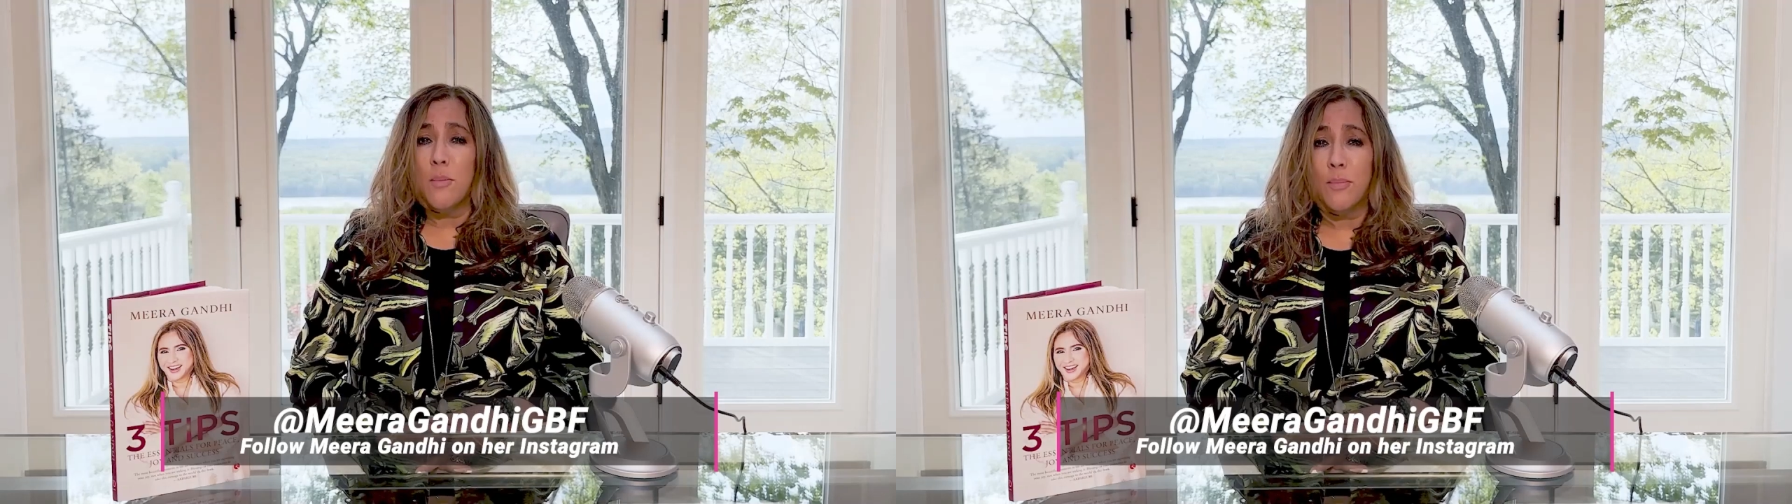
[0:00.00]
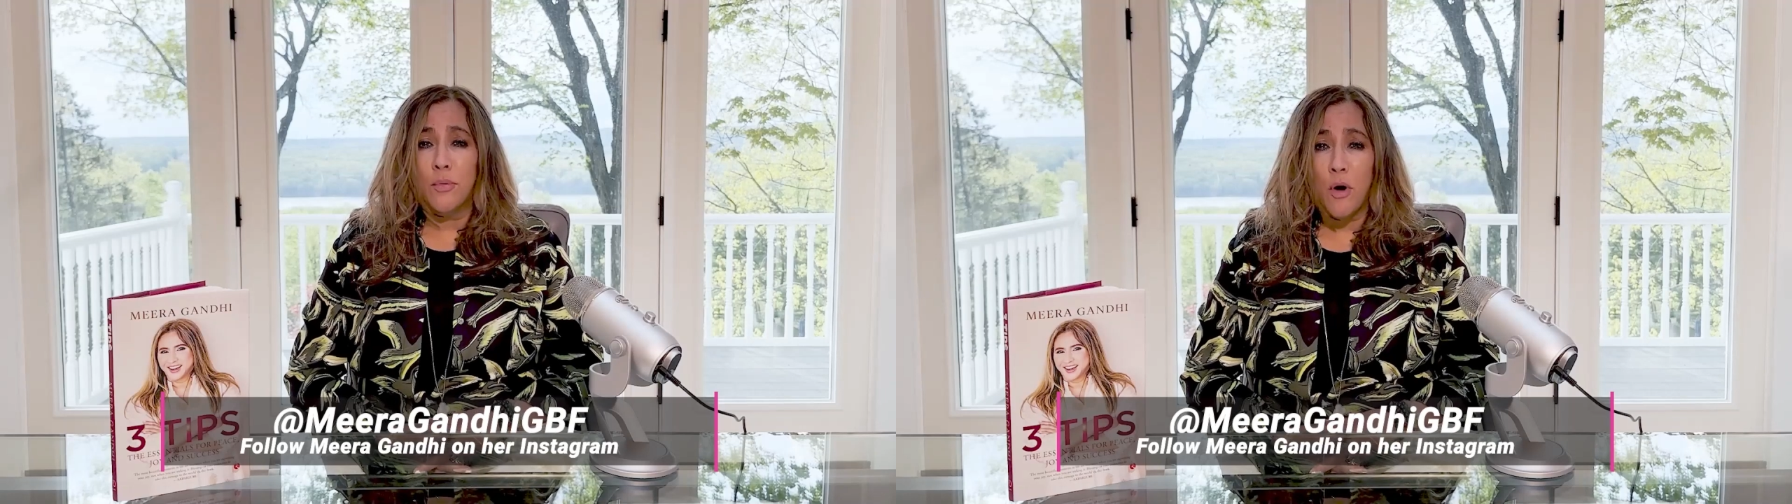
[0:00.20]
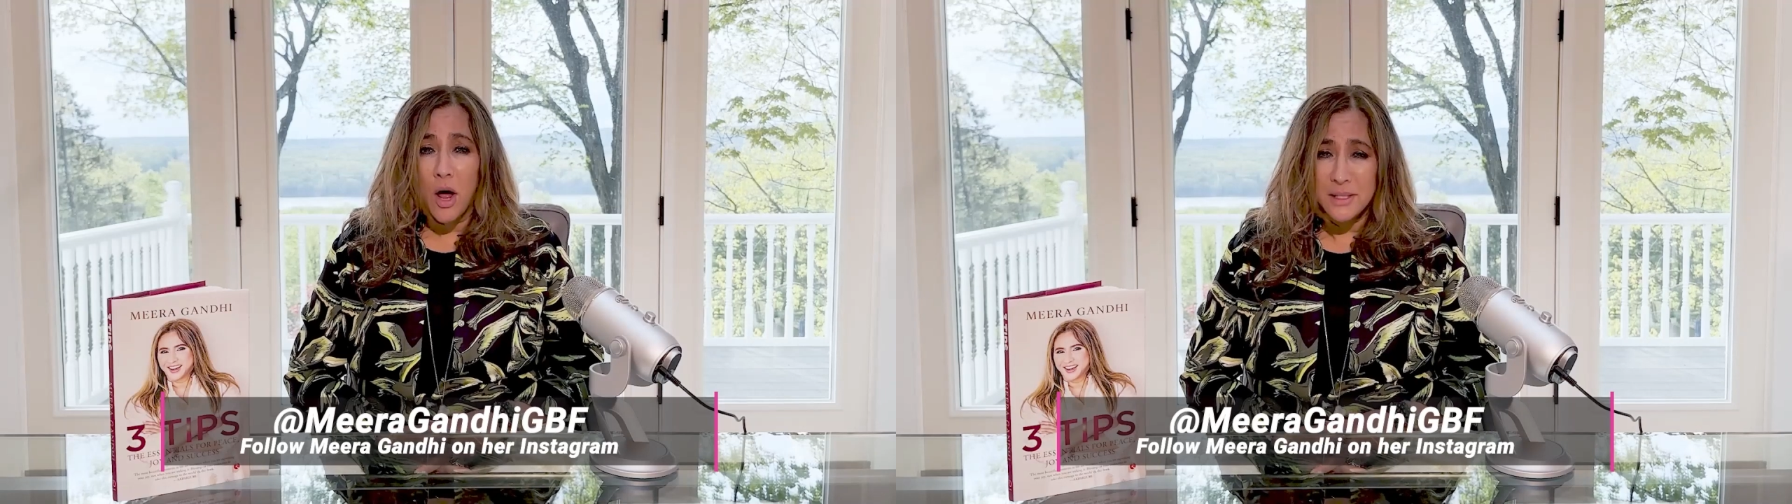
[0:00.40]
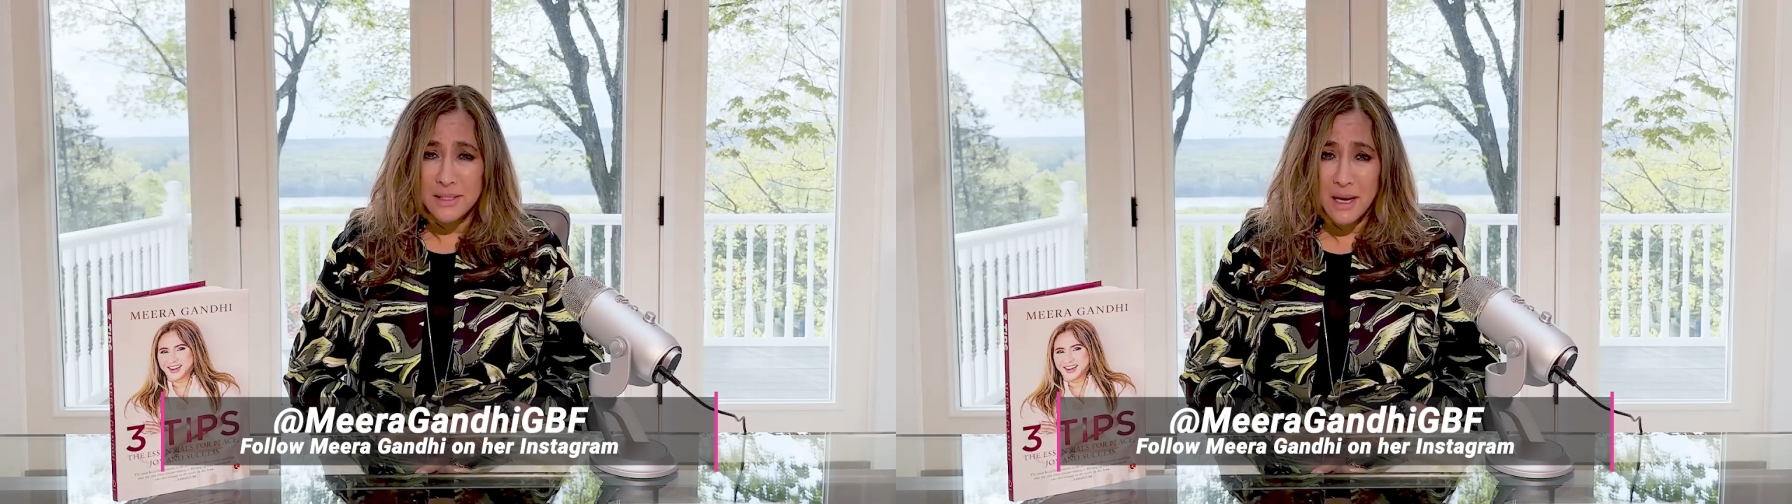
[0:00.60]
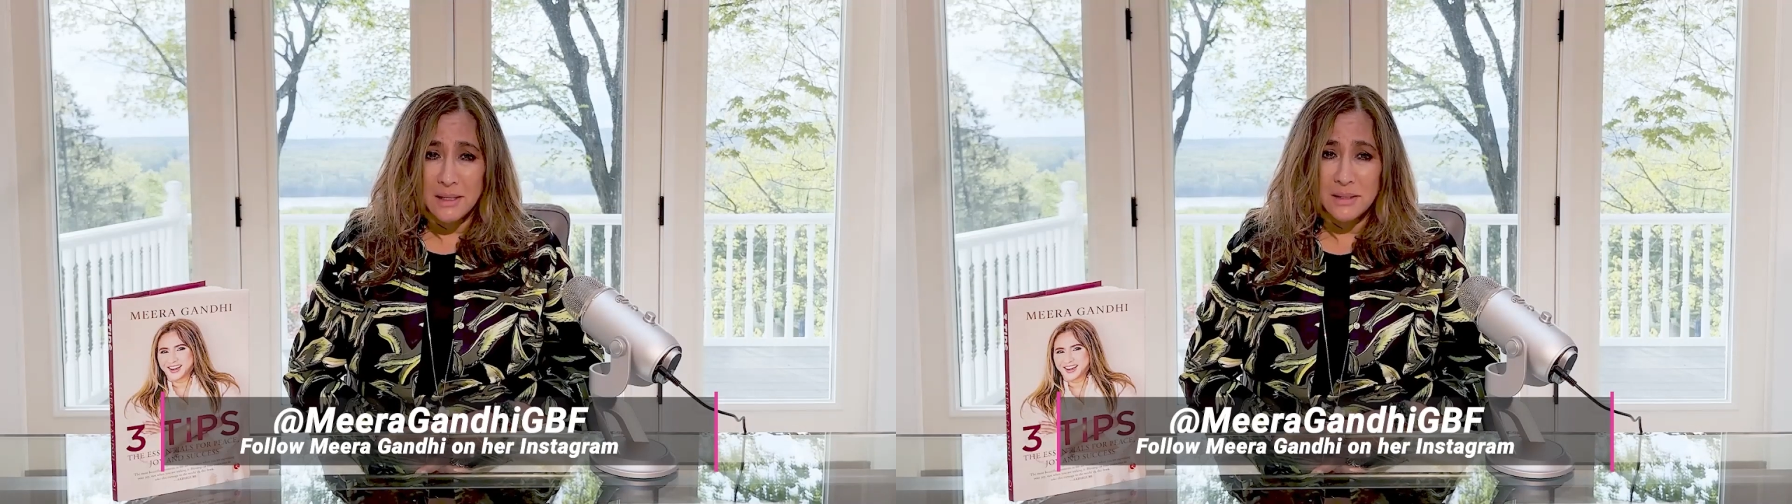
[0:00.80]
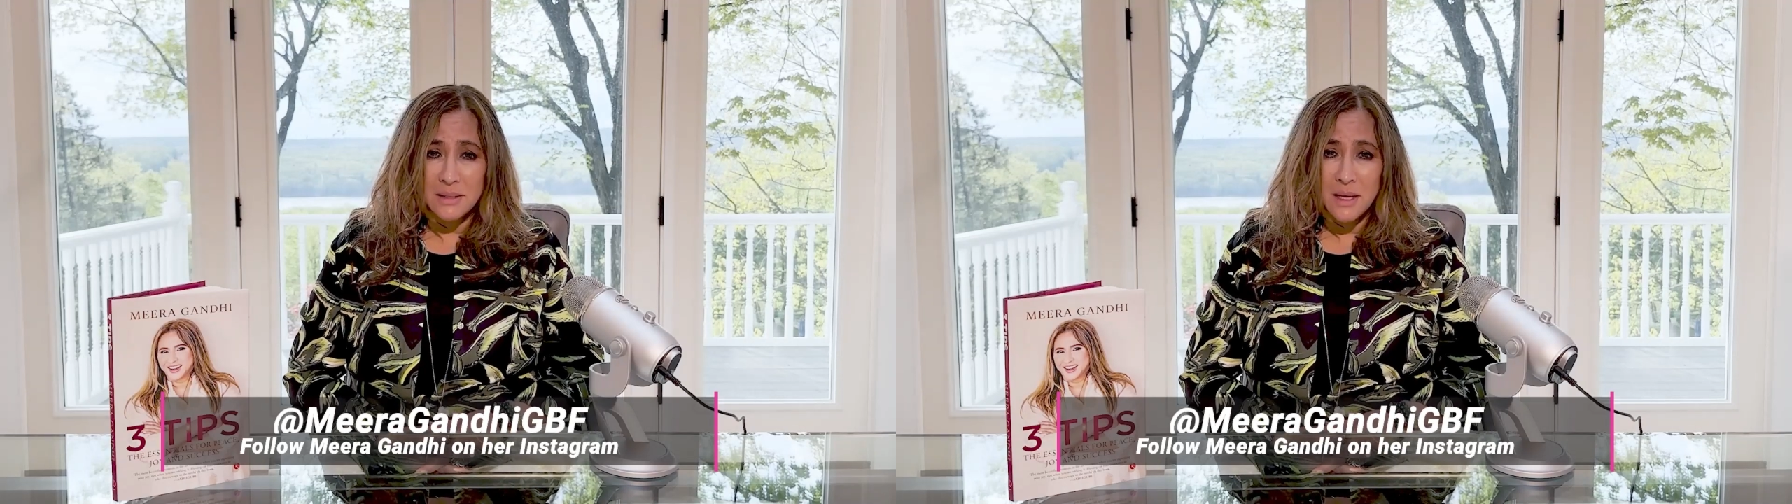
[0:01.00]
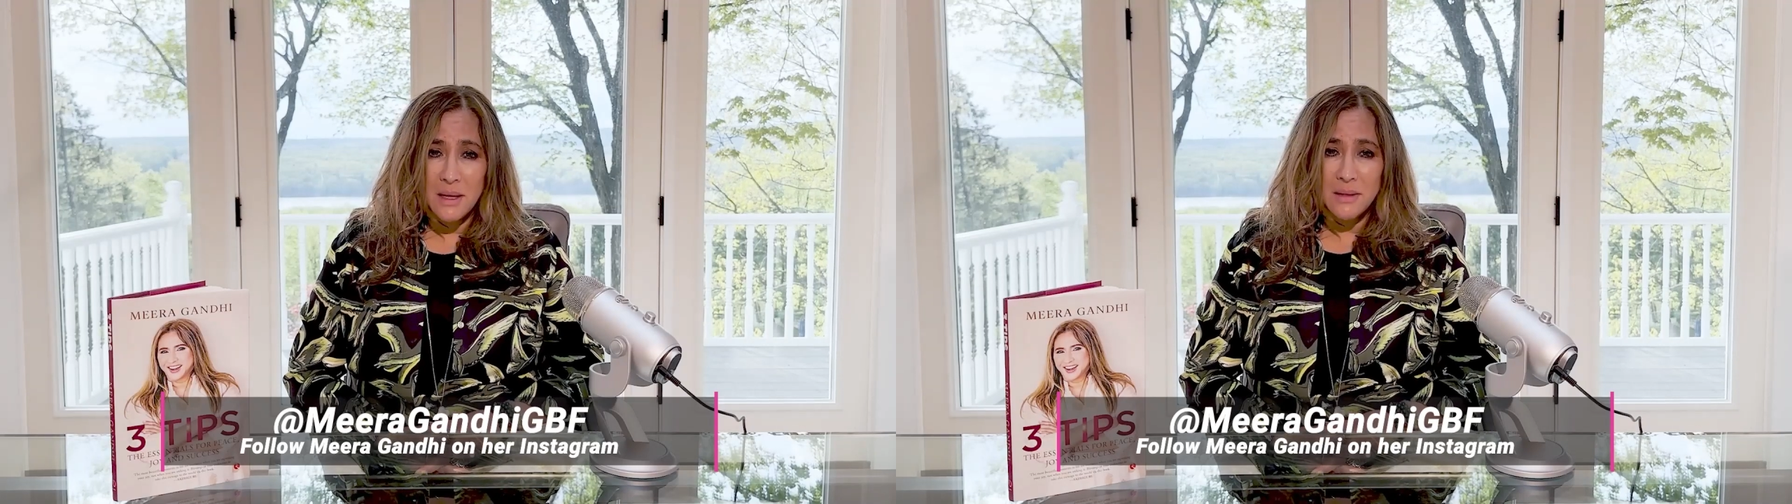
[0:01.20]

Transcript: a process